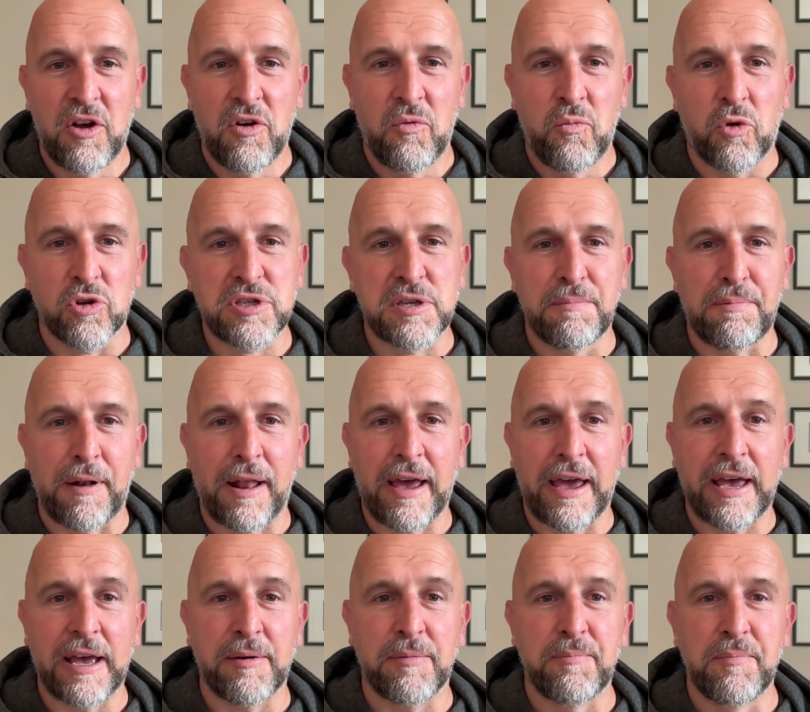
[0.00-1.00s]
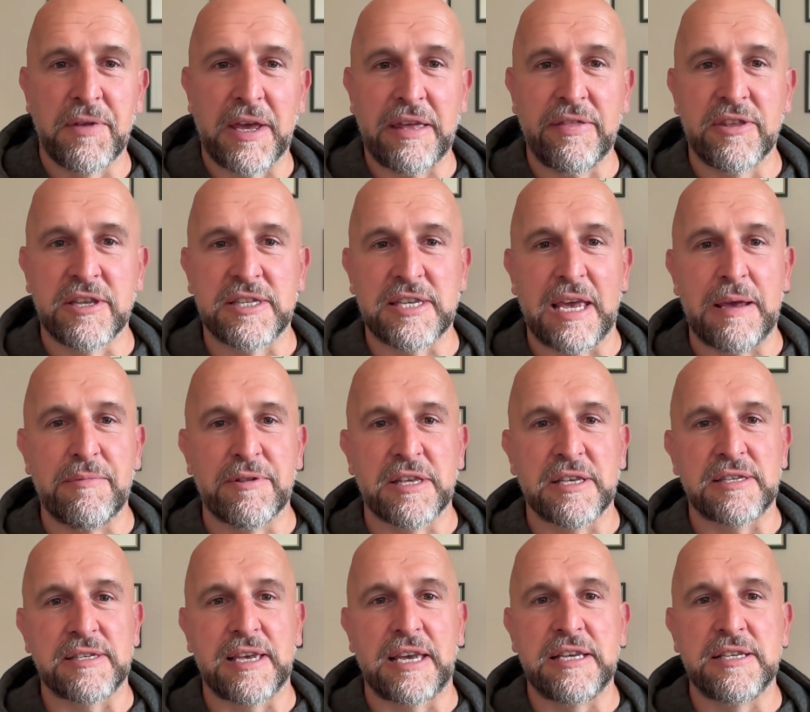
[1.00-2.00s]
What a player in the team of the
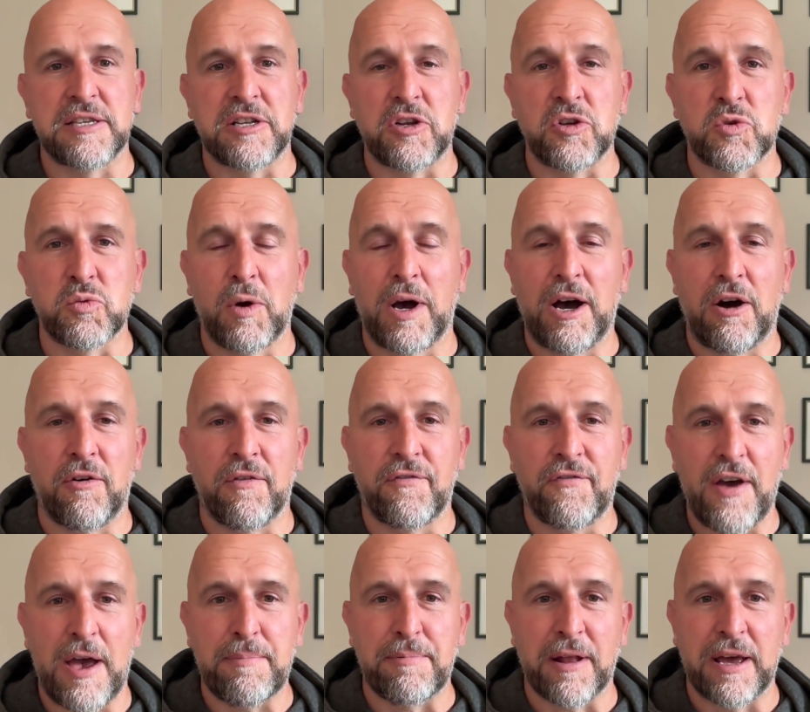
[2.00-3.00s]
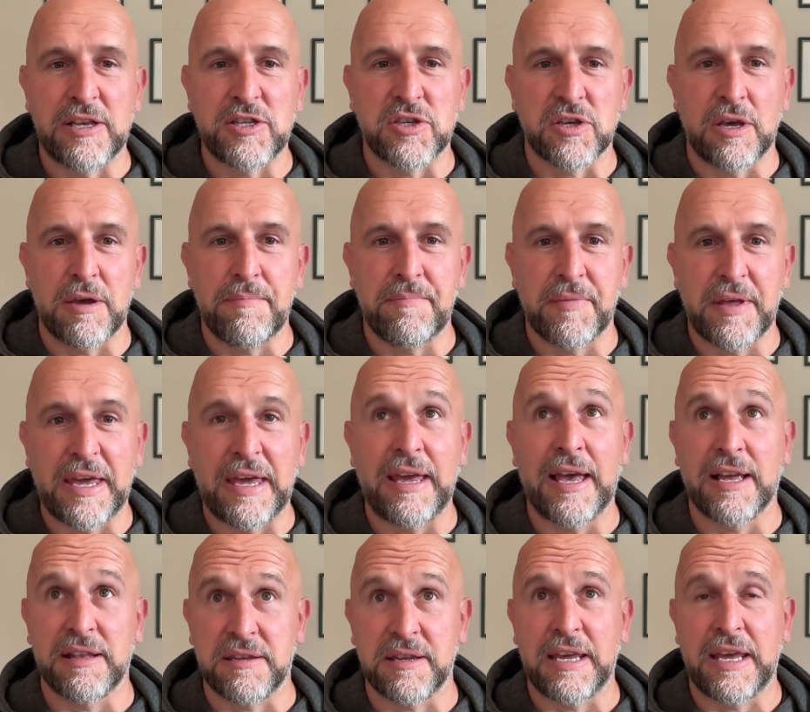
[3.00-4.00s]
season as well. Fair play to him. He
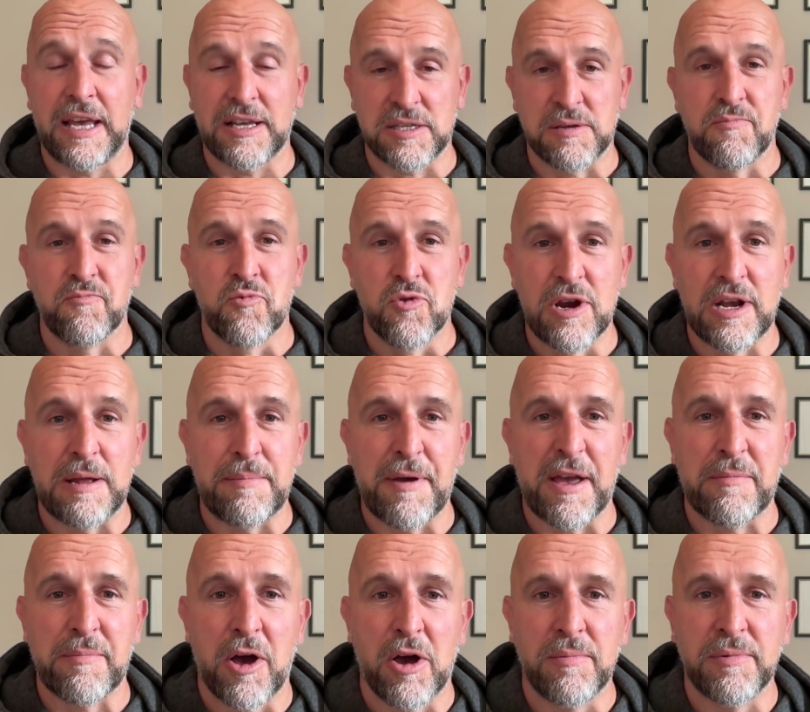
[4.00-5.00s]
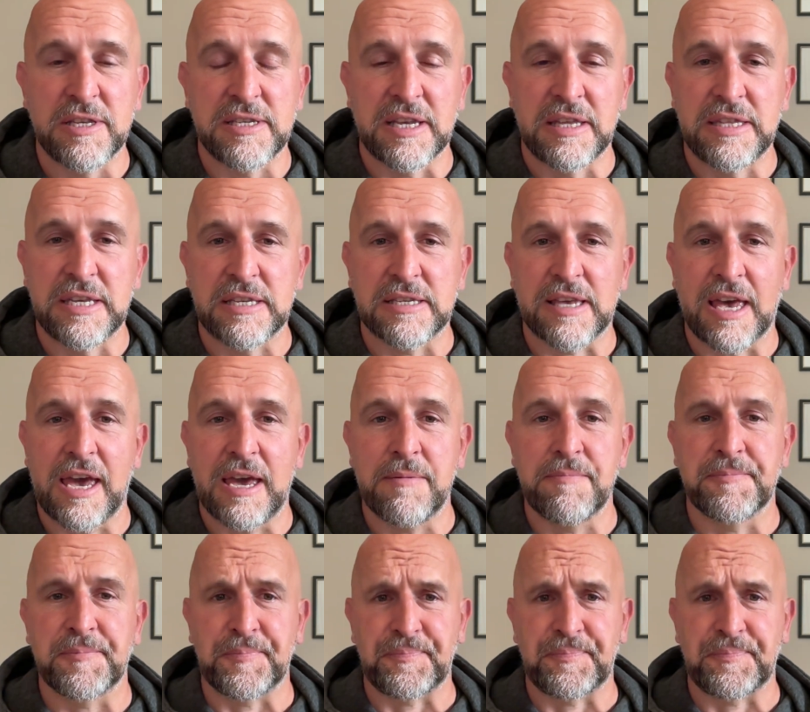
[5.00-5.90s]
had some really big moments in this game.